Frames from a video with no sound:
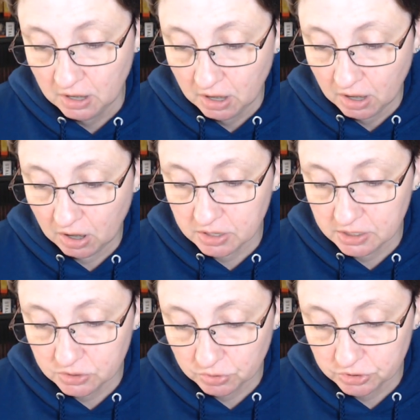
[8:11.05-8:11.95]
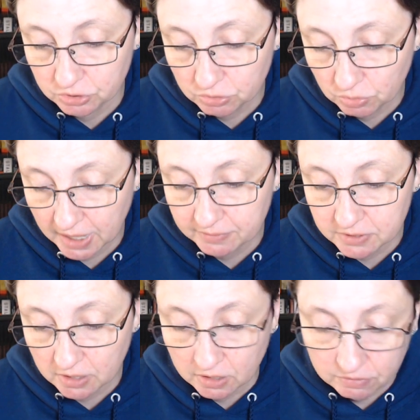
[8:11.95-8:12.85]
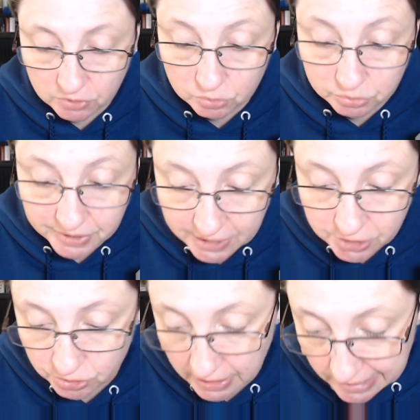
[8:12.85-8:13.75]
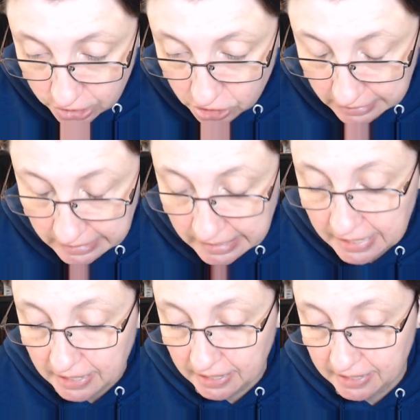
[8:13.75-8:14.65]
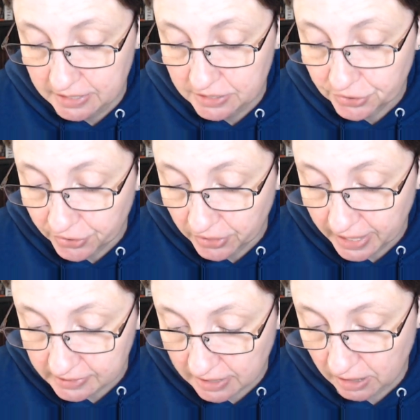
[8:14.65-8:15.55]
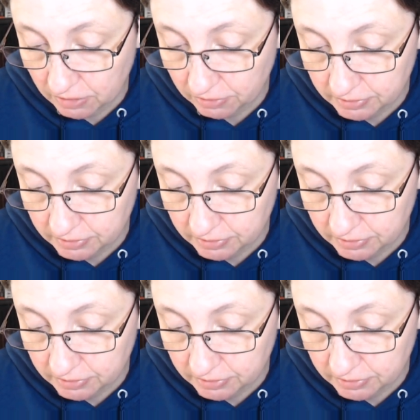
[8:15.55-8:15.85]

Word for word: Hong endured two waves of re education and internal exile,